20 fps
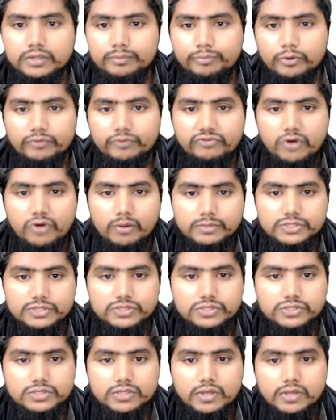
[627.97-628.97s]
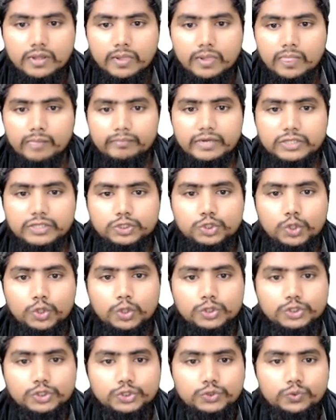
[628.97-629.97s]
performance by
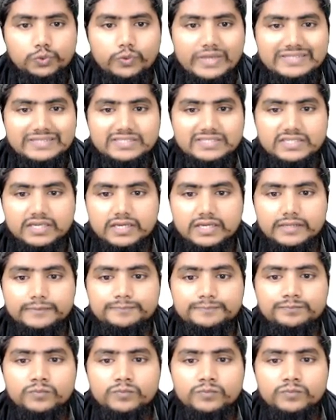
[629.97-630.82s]
Josh Wetzikin.